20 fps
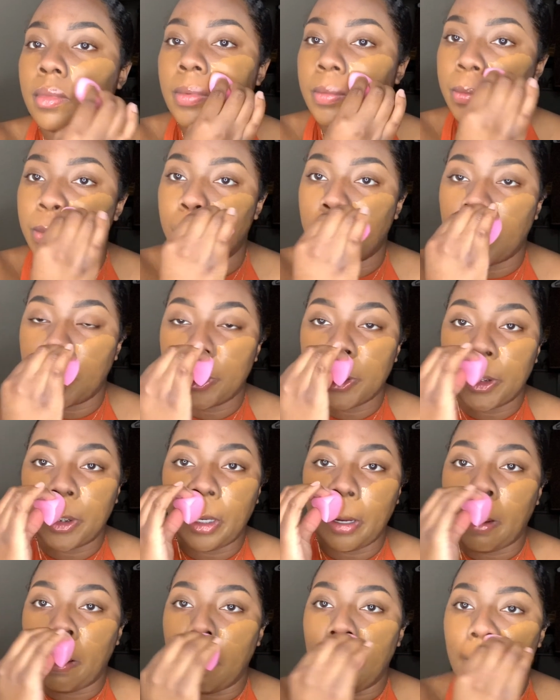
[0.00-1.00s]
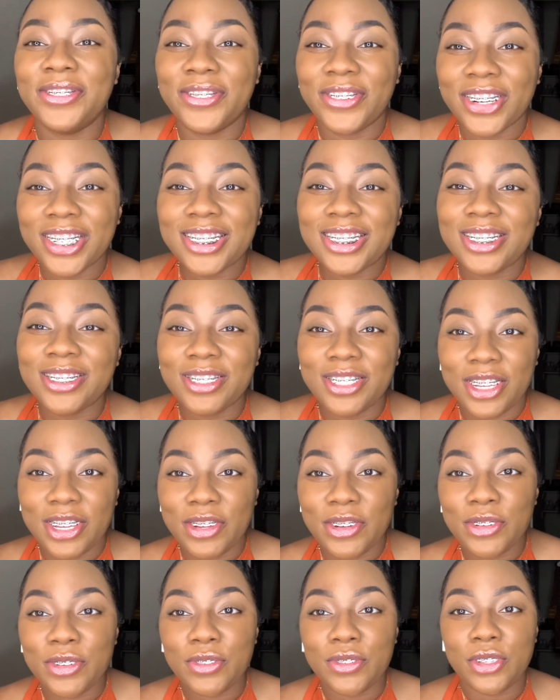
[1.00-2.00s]
brush. Once you
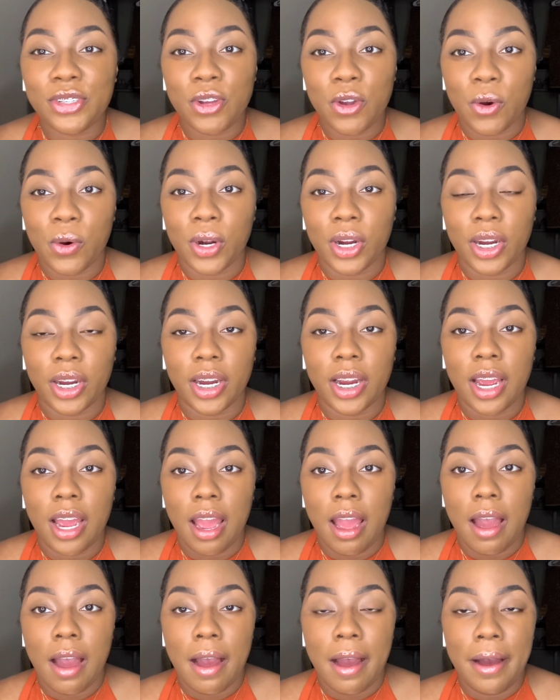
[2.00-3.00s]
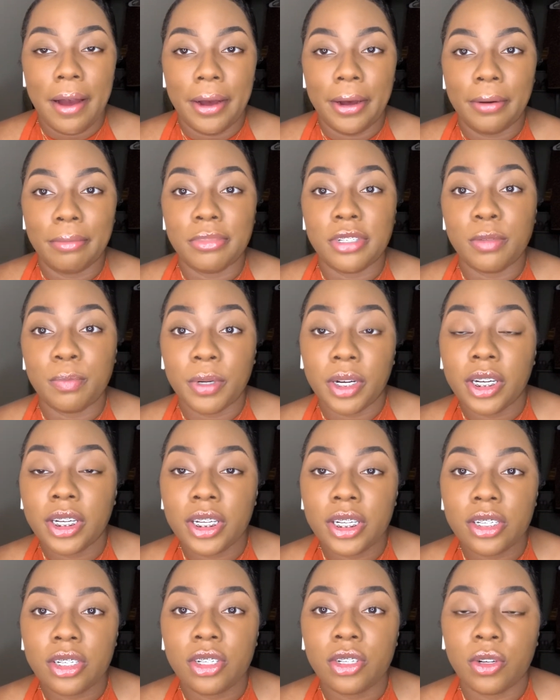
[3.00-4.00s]
use your
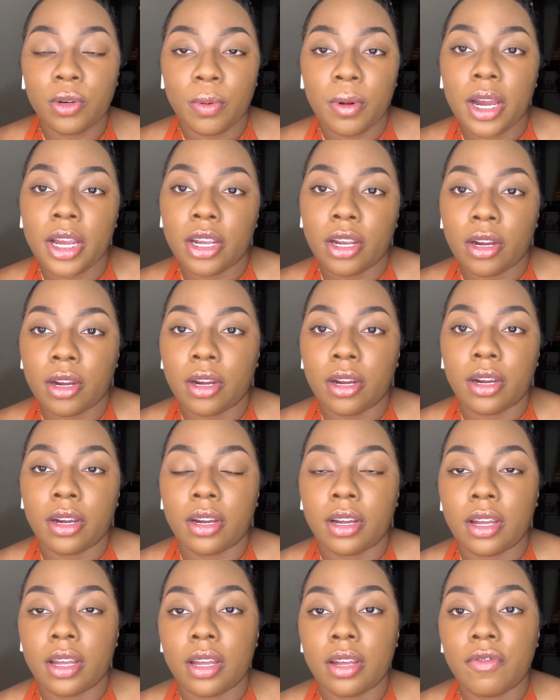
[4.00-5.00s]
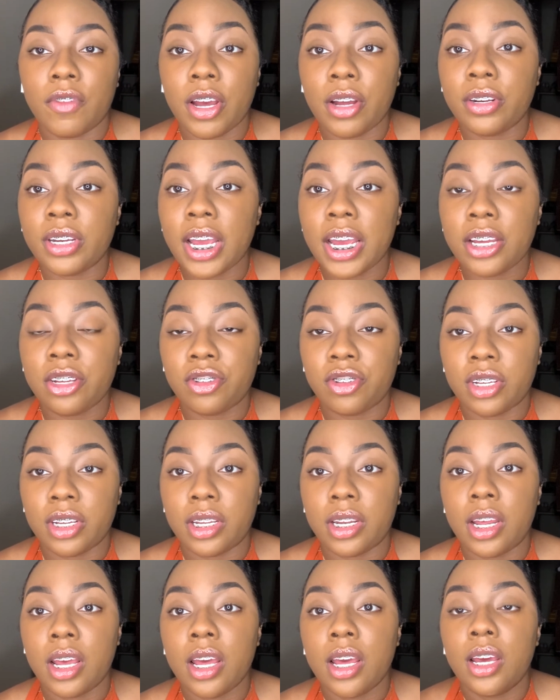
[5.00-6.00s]
sponge to apply your foundation,
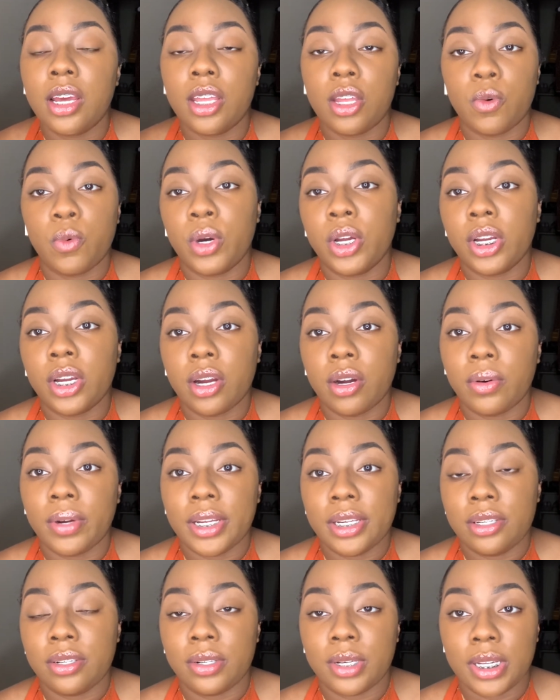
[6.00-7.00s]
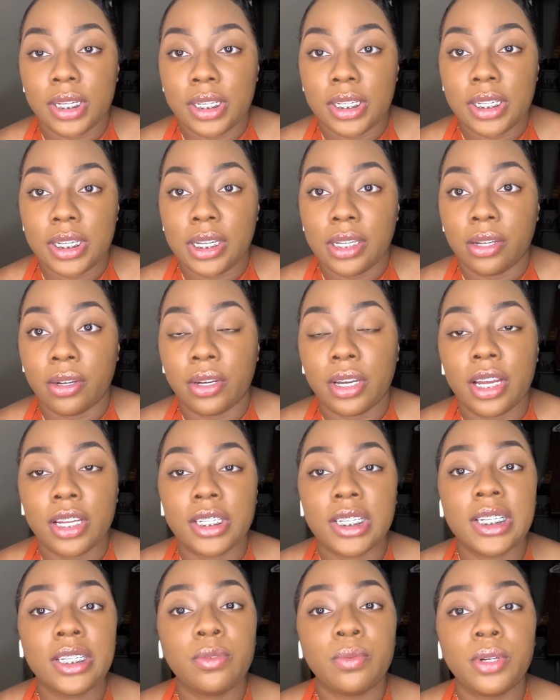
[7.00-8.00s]
you want to go into concealer. Now,
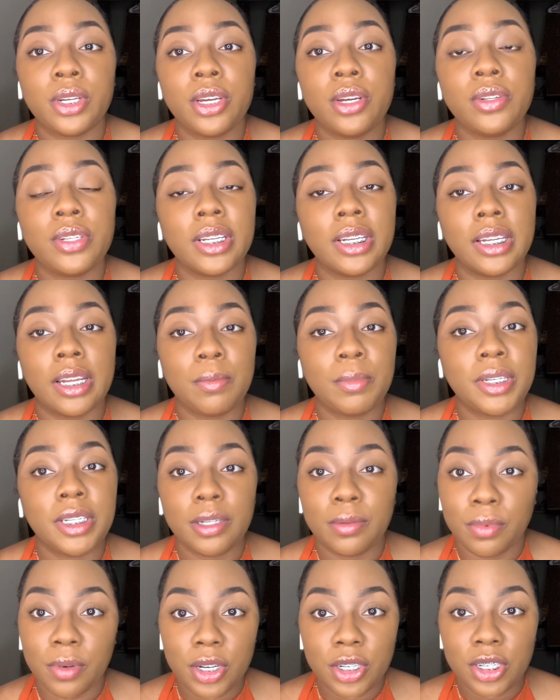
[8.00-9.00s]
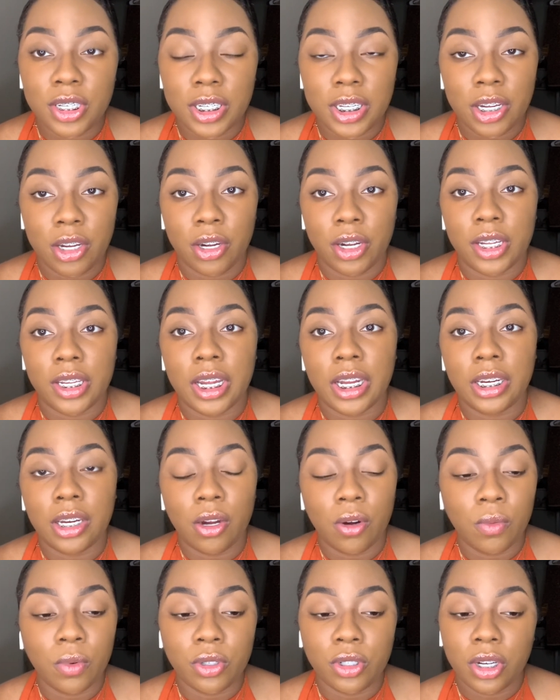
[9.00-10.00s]
since we're using limited brushes here, because I
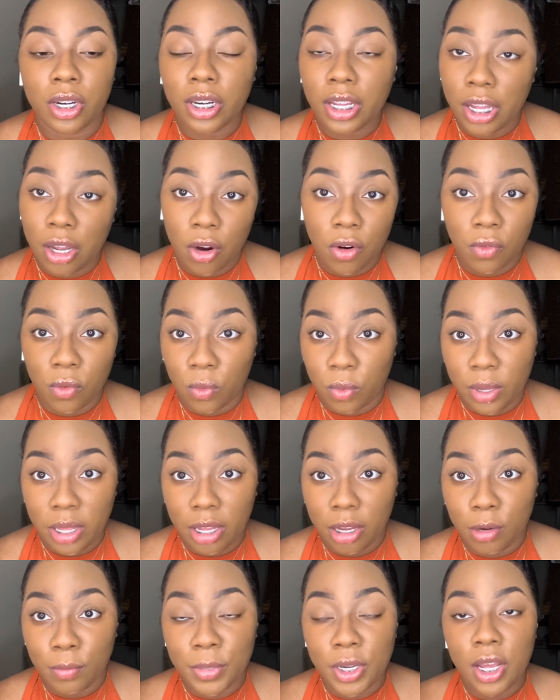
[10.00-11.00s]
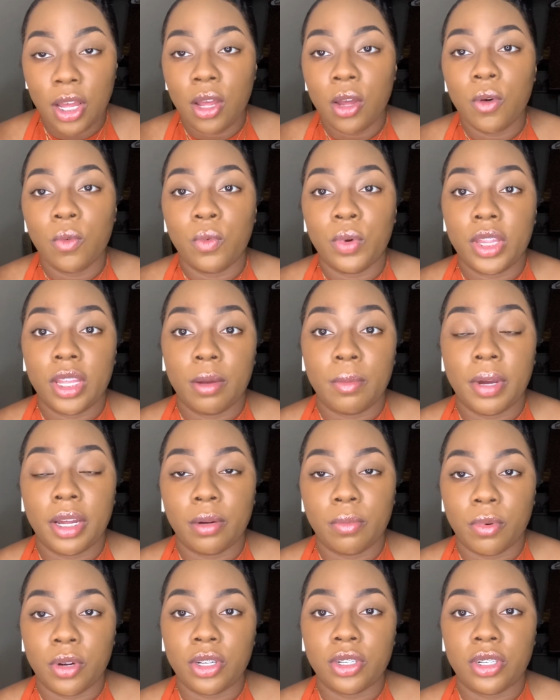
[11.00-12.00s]
don't want y'all to get overwhelmed with the amount of
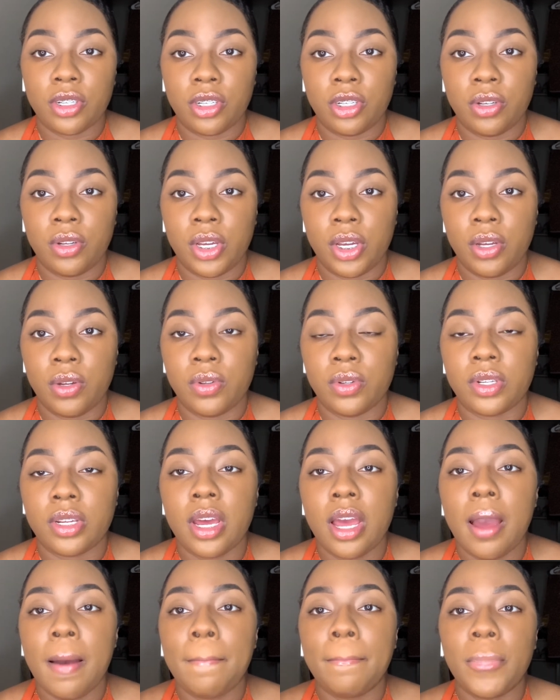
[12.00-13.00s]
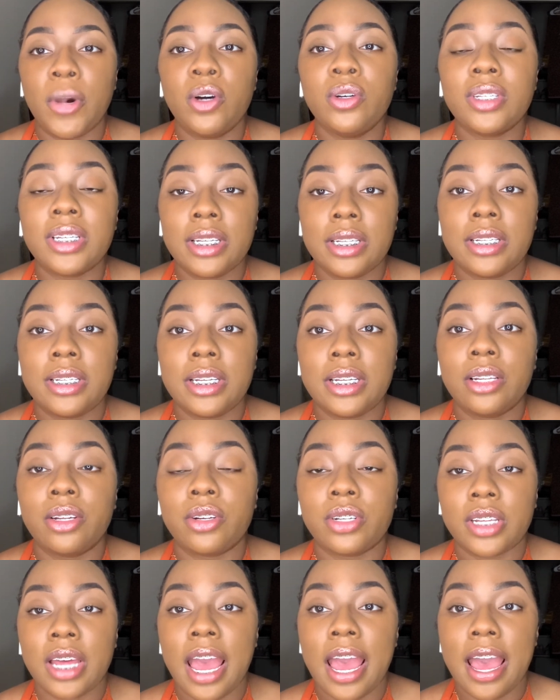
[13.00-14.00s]
brushes you use, most
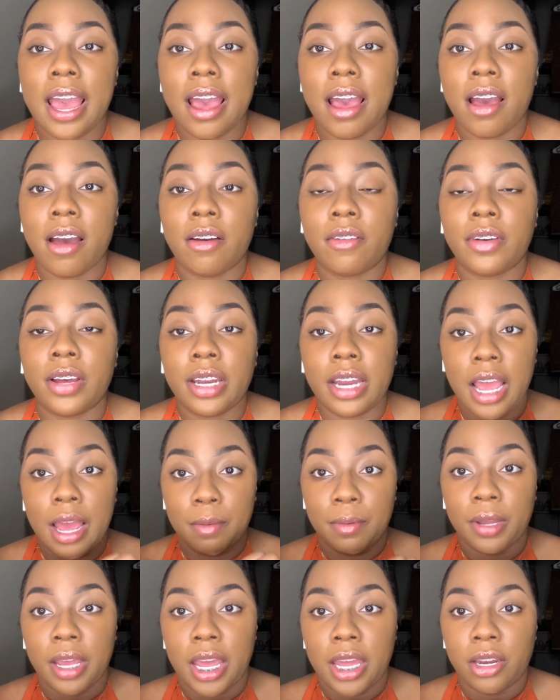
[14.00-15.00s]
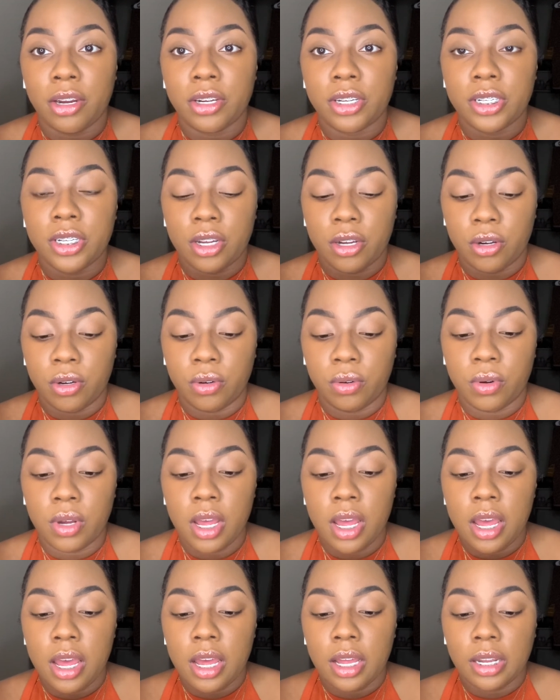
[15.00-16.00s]
concealers have an applicator. So
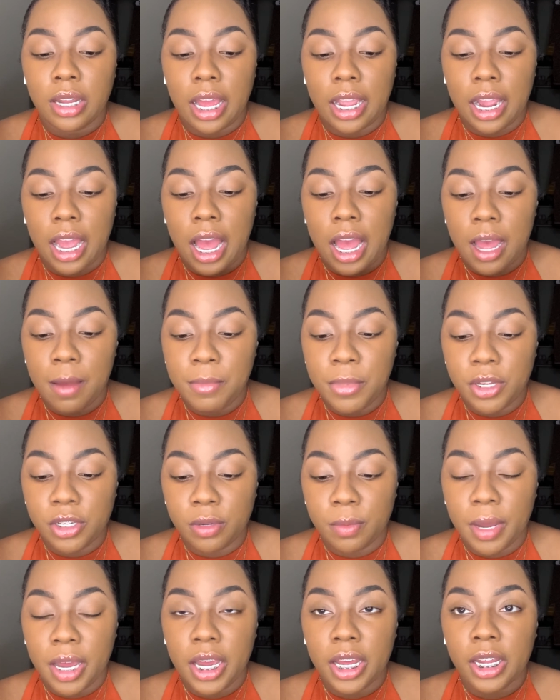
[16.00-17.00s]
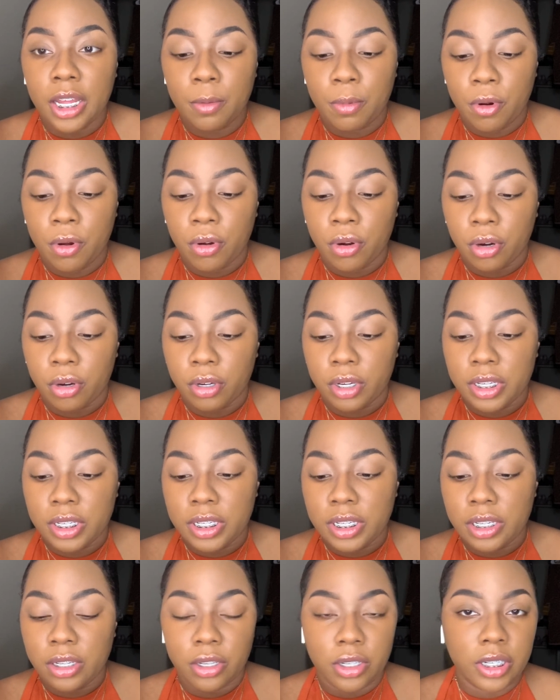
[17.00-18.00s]
like, I'm using my LA Pro Girl
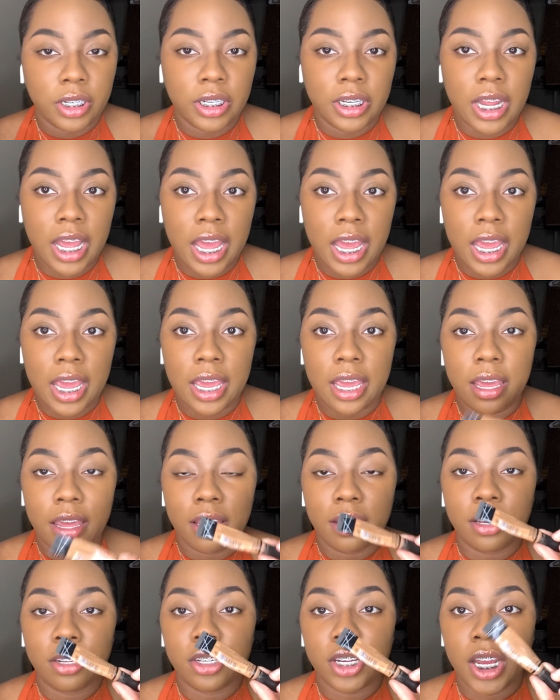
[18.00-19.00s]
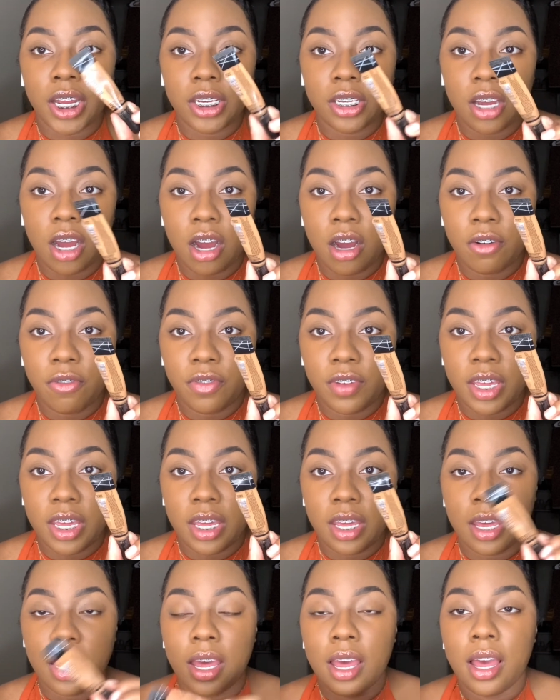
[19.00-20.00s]
concealer today in the shade
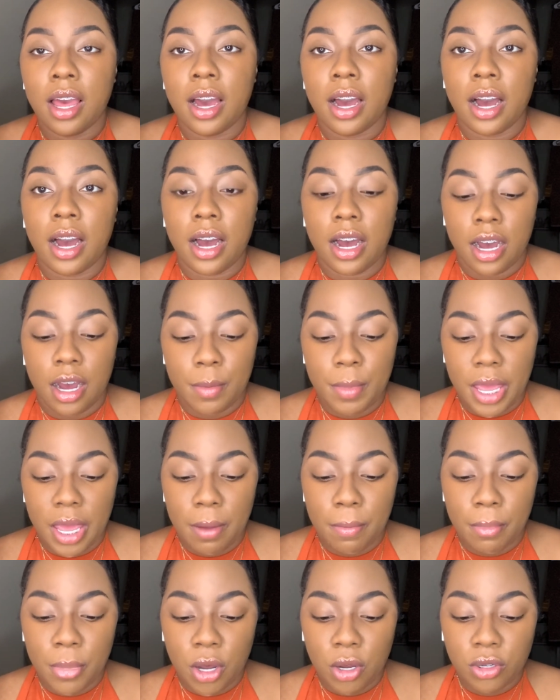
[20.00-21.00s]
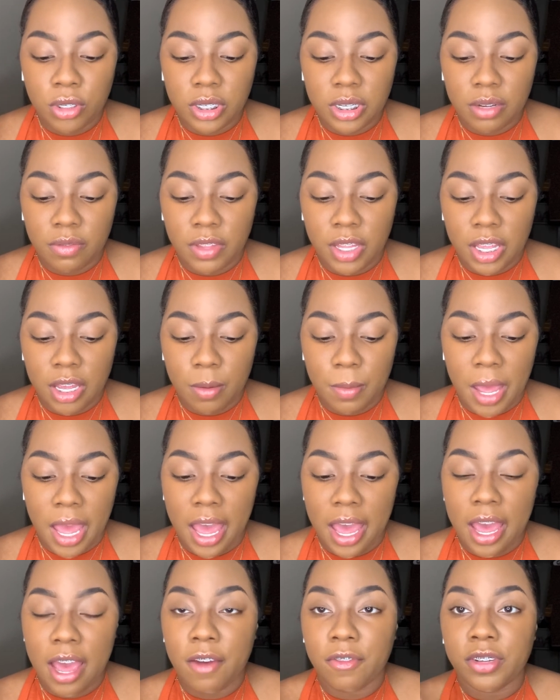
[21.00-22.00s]
Toffee, and most of them
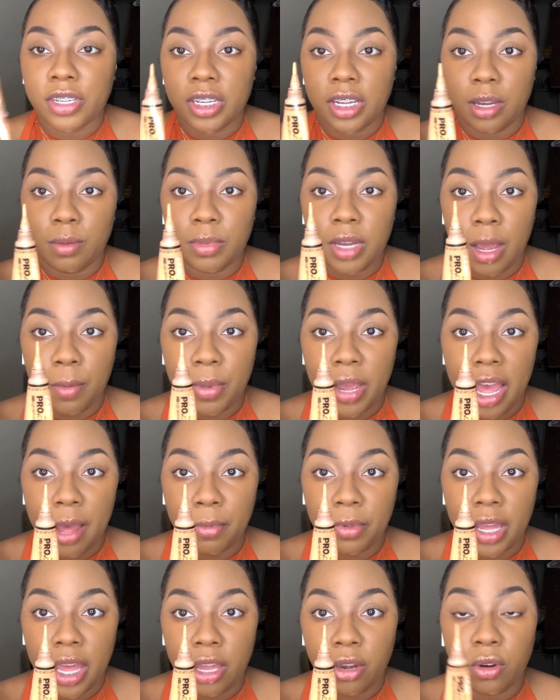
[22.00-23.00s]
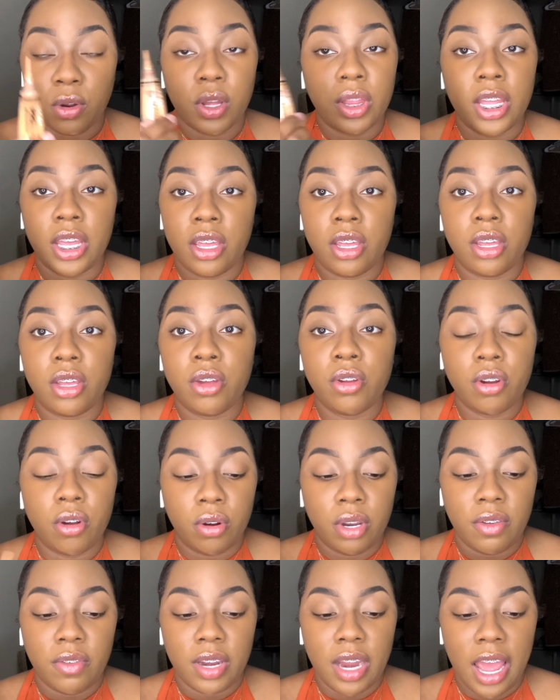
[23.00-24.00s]
have some type of applicator. You don't
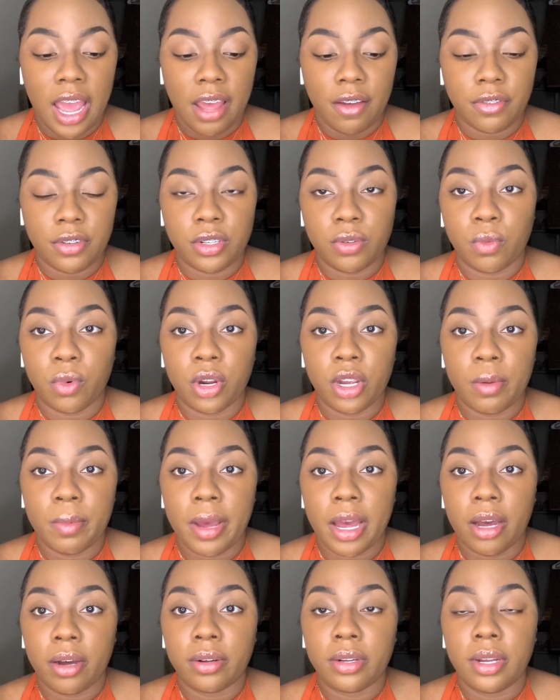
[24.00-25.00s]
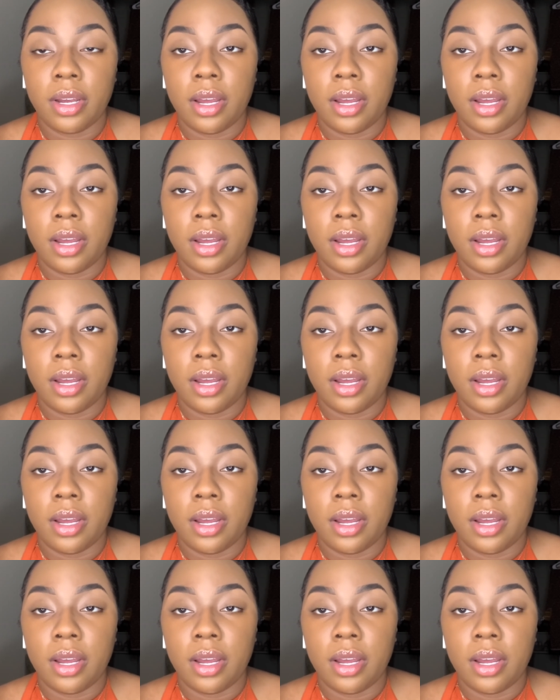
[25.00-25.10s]
even have to worry about